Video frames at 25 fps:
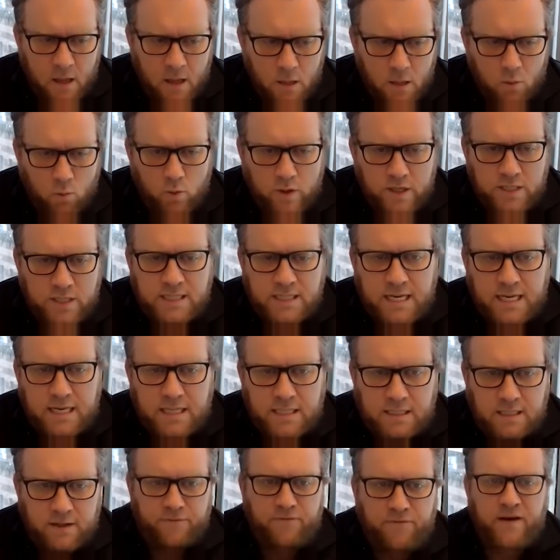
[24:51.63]
The risk
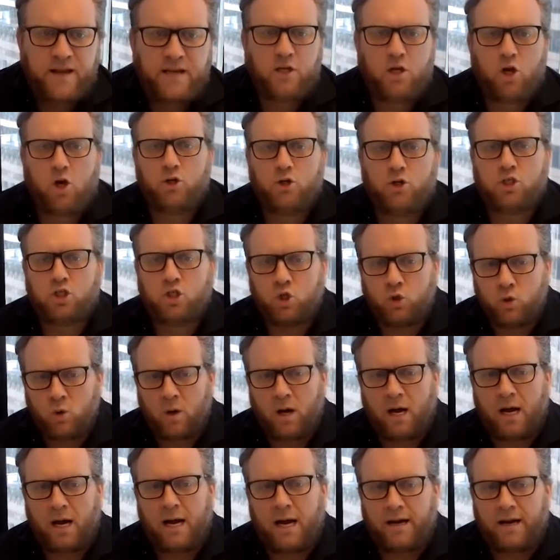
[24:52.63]
is the Fed goes too
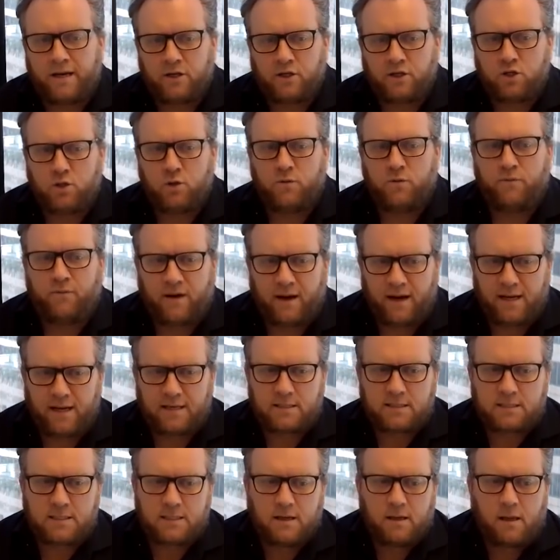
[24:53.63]
hard and too
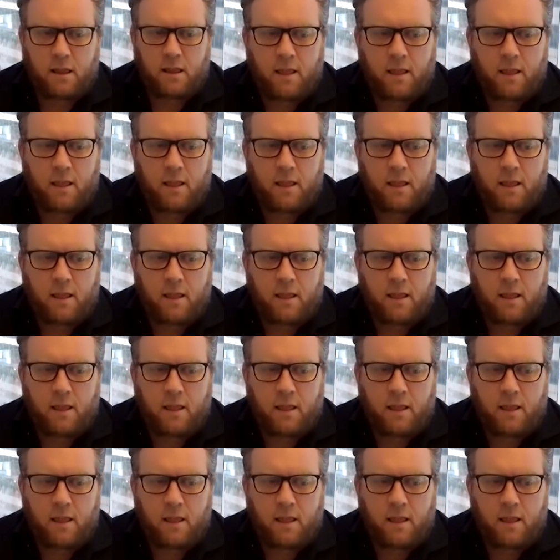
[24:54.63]
fast.